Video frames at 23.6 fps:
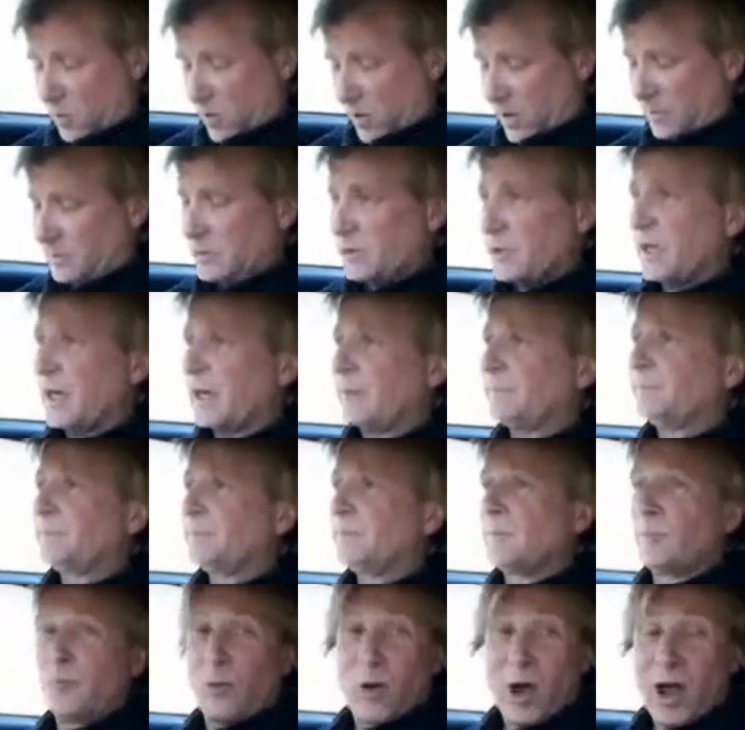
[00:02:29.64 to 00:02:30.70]
where I'm sitting,
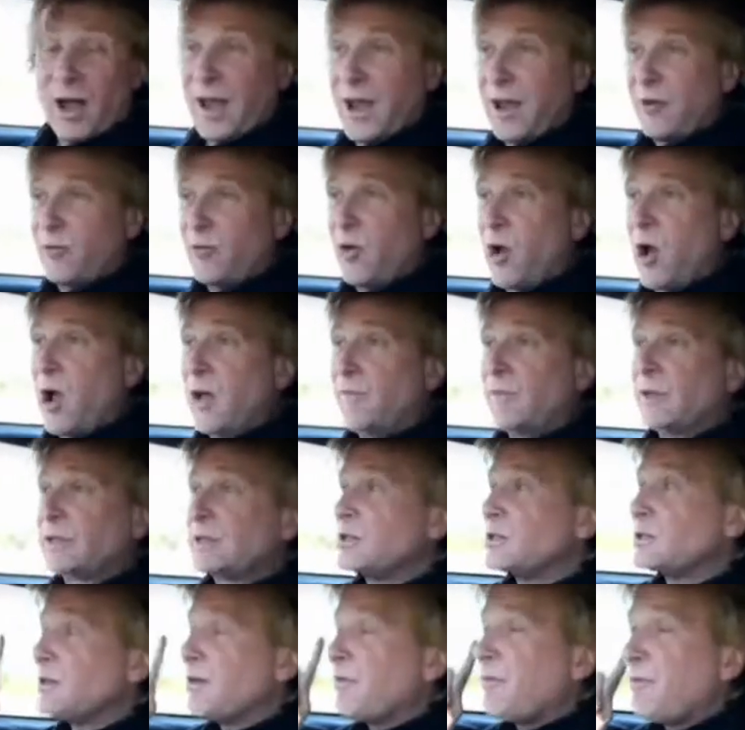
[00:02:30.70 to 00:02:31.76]
right-hand drive. This
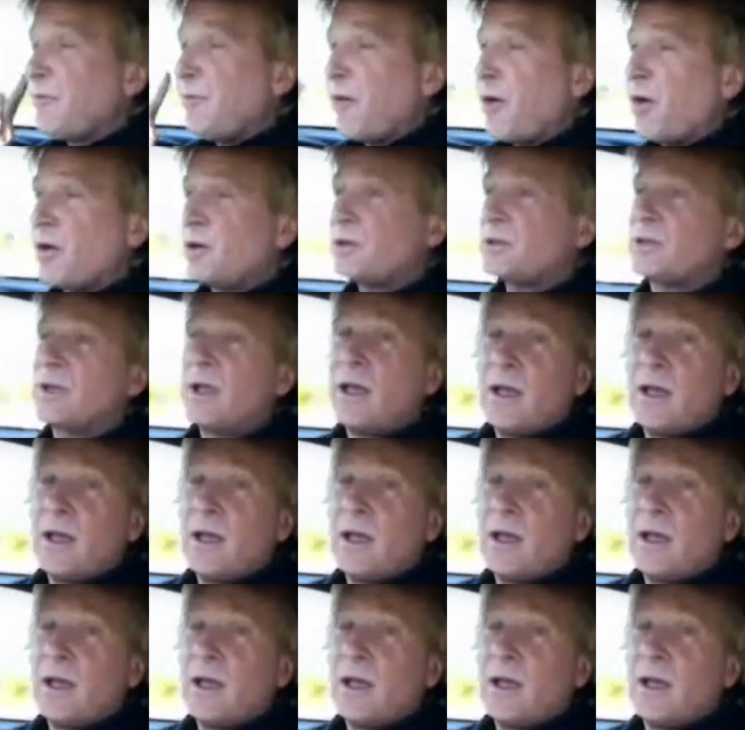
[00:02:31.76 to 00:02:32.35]
is the first